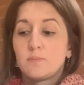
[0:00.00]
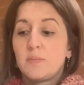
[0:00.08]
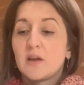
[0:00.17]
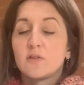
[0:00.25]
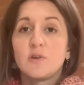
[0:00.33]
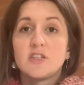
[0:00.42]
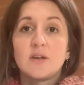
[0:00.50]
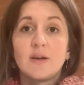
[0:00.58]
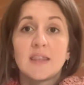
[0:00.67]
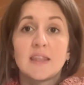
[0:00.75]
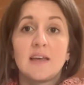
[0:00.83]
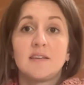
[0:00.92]
because we're
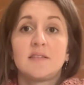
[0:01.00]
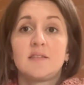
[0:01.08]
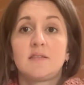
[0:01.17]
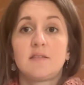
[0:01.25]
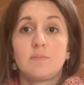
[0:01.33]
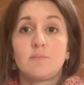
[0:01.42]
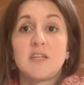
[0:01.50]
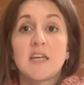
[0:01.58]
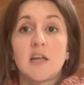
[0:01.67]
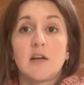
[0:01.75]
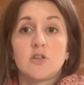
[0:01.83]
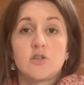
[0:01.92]
doing this
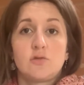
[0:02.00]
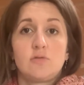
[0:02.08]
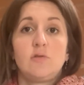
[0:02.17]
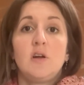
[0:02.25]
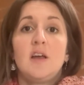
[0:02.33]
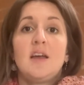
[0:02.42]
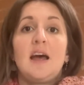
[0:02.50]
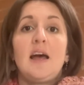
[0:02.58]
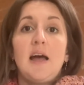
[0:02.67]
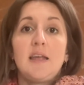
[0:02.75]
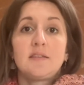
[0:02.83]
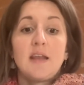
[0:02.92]
particular shawl
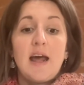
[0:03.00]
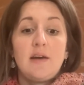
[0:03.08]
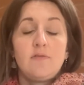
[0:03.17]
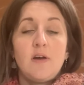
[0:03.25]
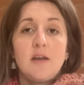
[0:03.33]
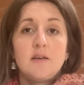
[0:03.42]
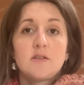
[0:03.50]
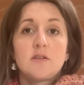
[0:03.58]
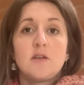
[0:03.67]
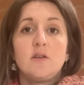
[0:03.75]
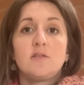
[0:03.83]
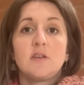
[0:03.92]
as an advent
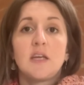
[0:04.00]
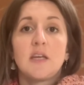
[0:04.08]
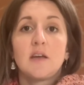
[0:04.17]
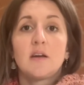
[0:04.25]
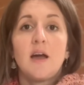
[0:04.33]
using